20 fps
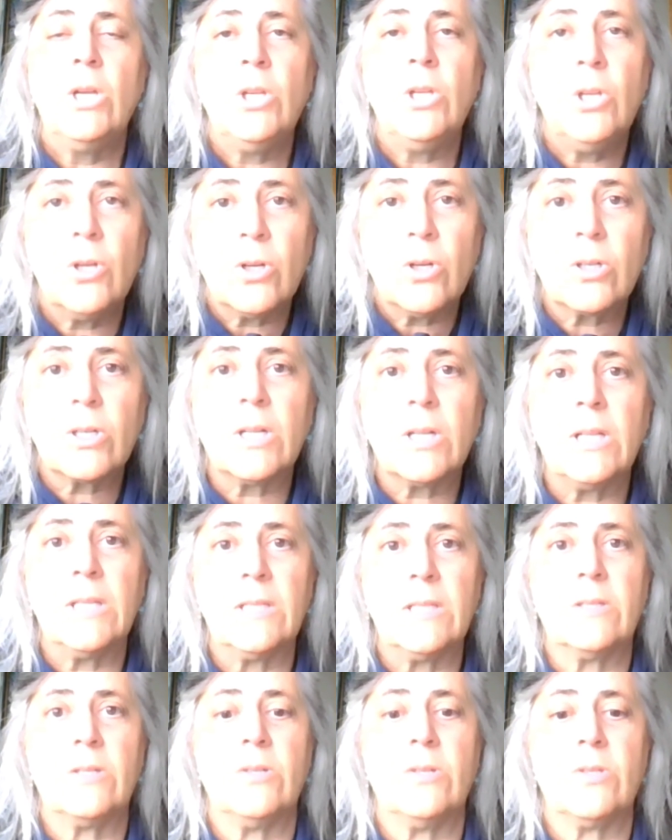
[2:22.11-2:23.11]
Your
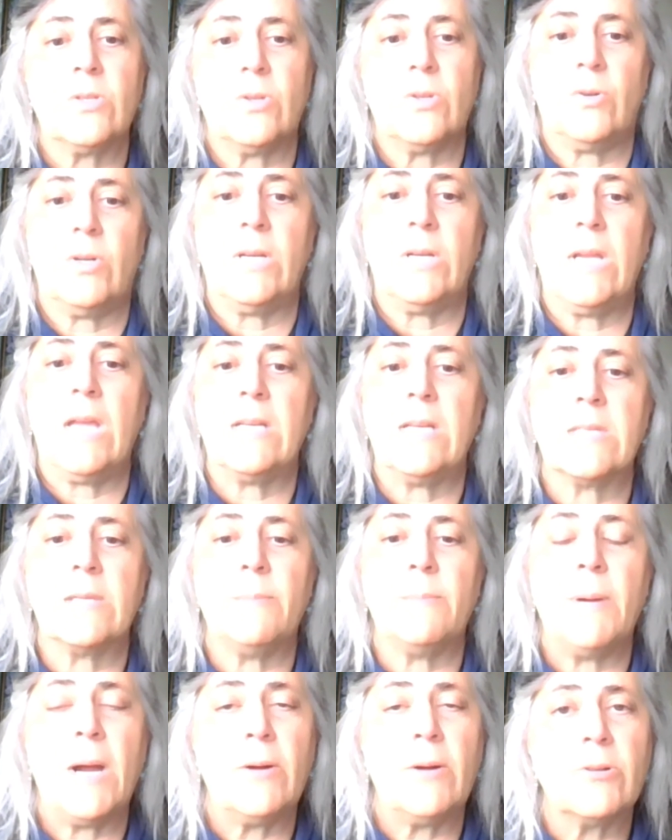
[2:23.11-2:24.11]
clinical story has
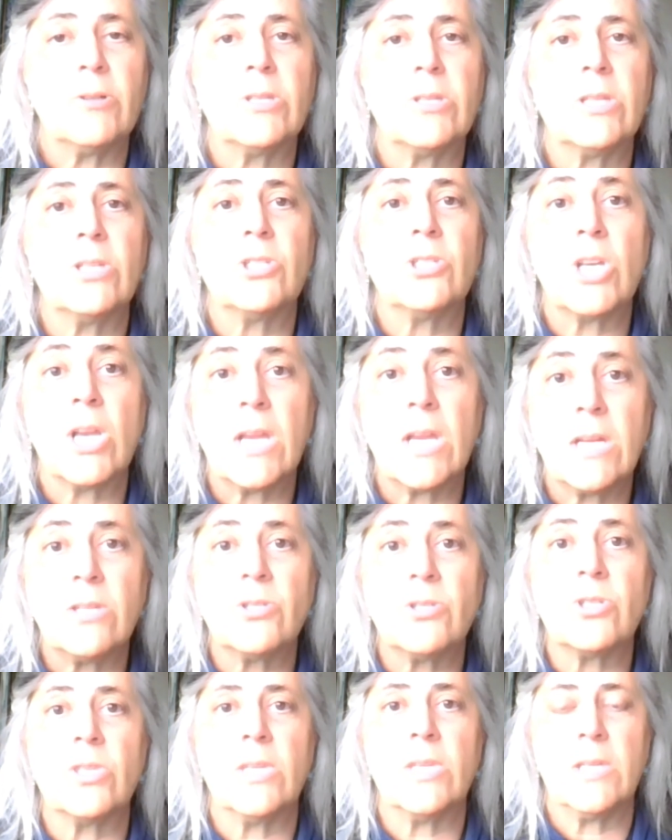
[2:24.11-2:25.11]
the power to
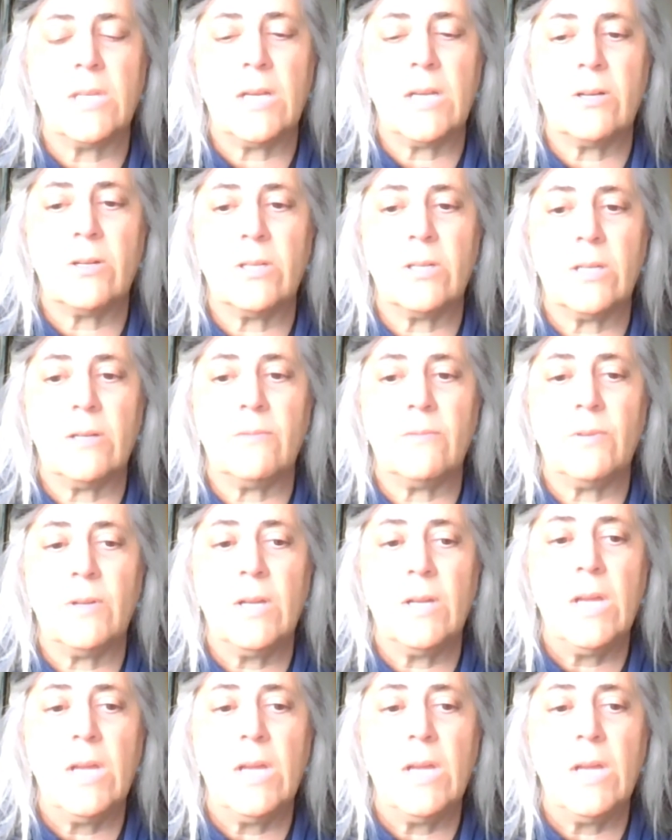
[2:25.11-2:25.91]
change the narrative